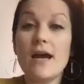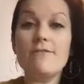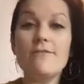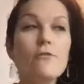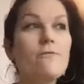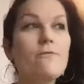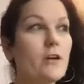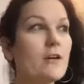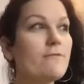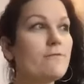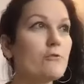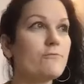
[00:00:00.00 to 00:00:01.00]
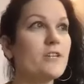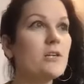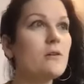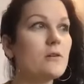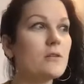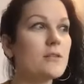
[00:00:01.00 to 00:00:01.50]
I feel very
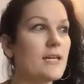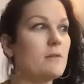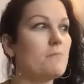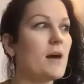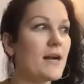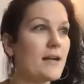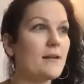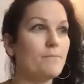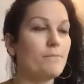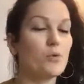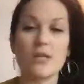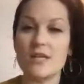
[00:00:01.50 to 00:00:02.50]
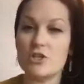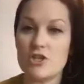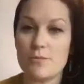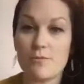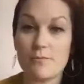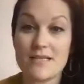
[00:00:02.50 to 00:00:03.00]
fulfilled in my
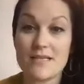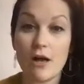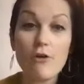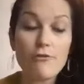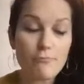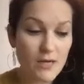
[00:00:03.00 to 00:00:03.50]
relationship with myself,